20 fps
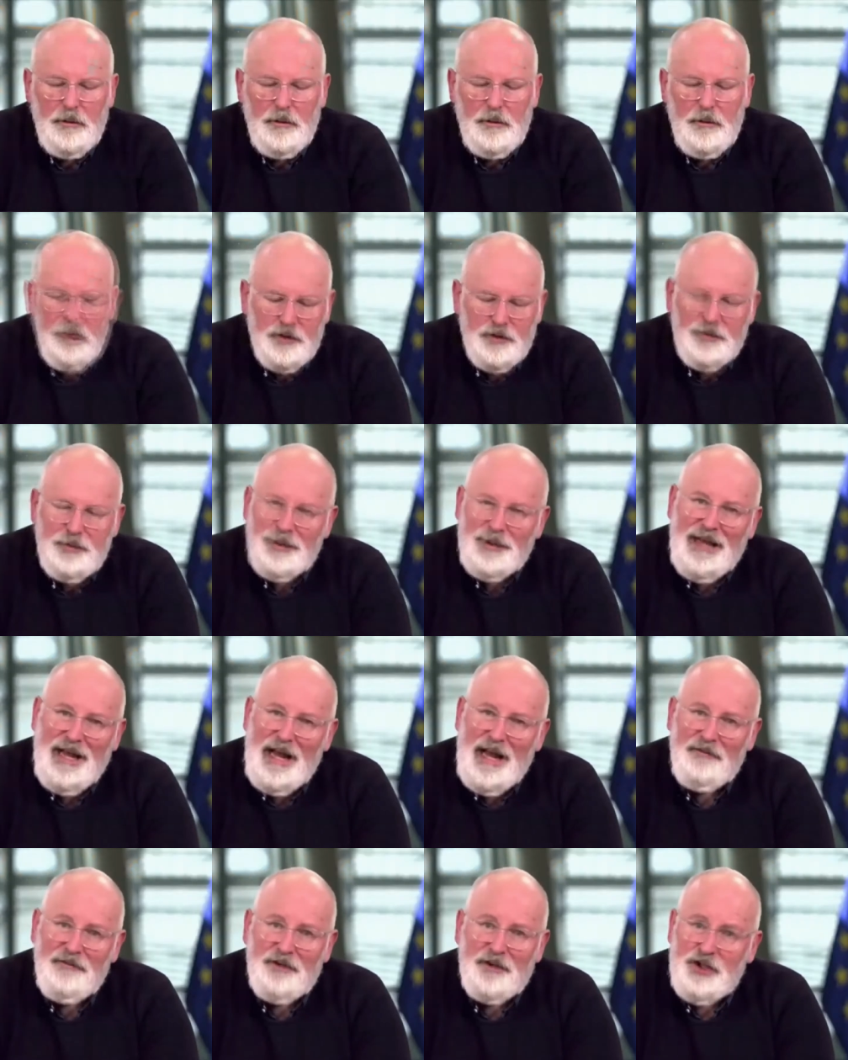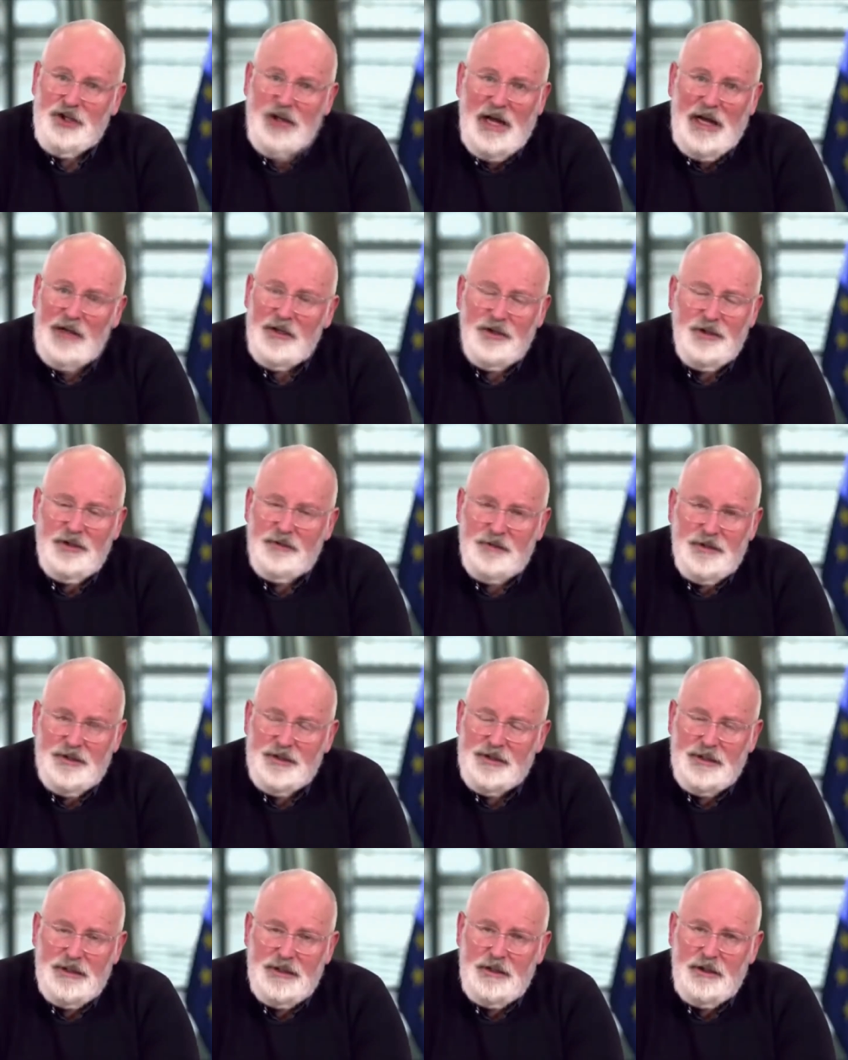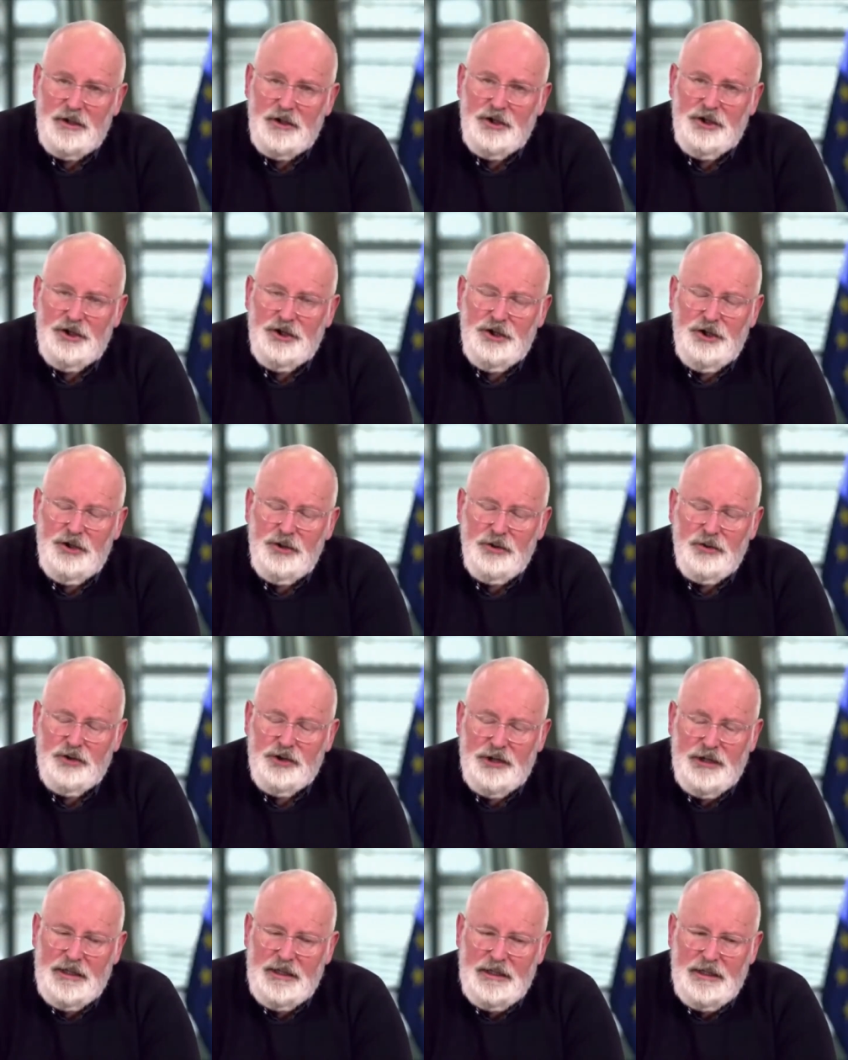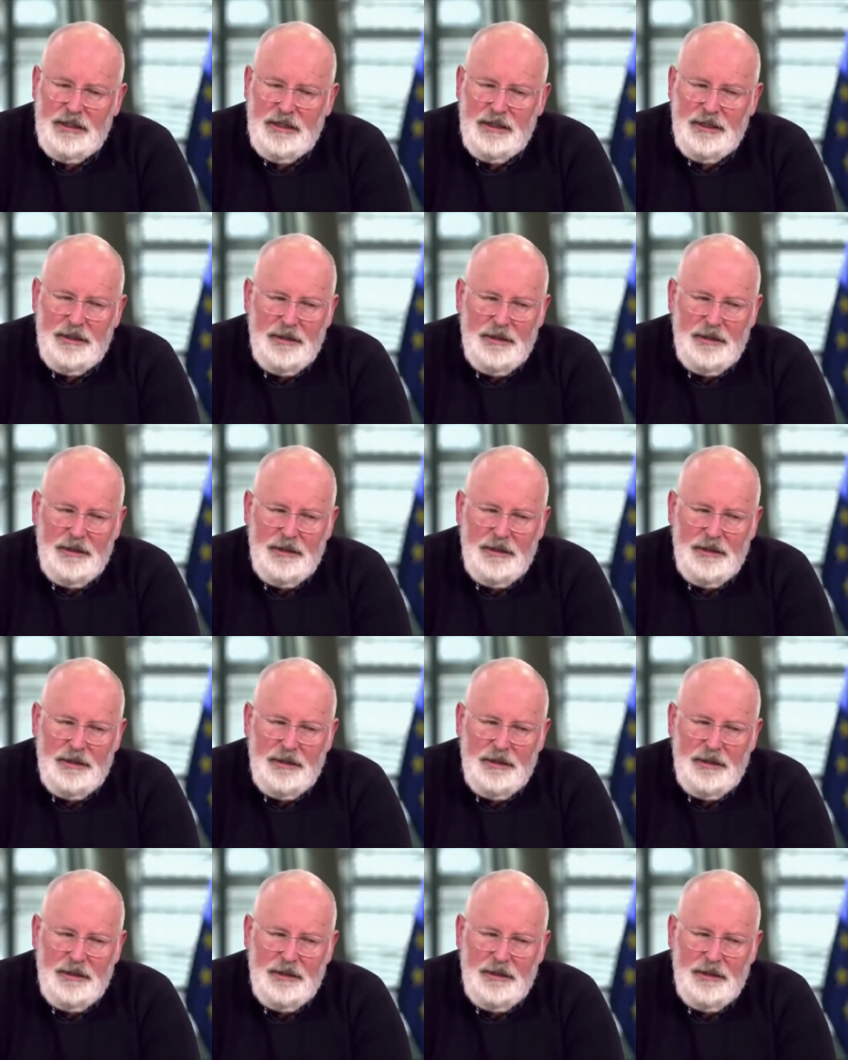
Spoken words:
Well, of course, we have the challenge of this hugely